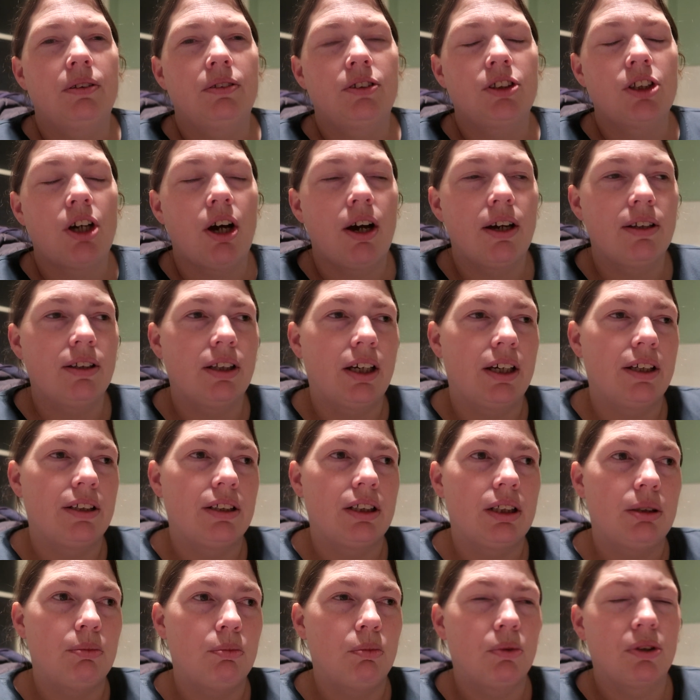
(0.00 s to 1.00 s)
Tyler
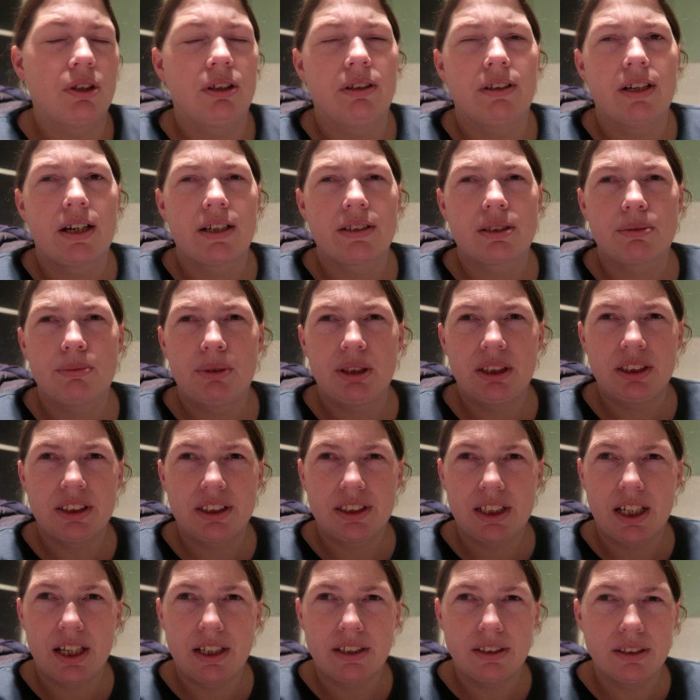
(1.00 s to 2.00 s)
and him were the last man
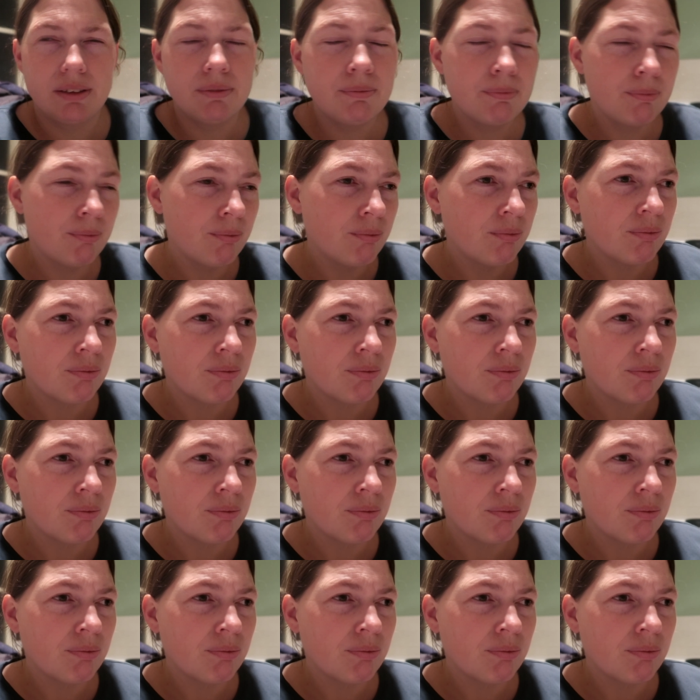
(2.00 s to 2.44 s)
standing.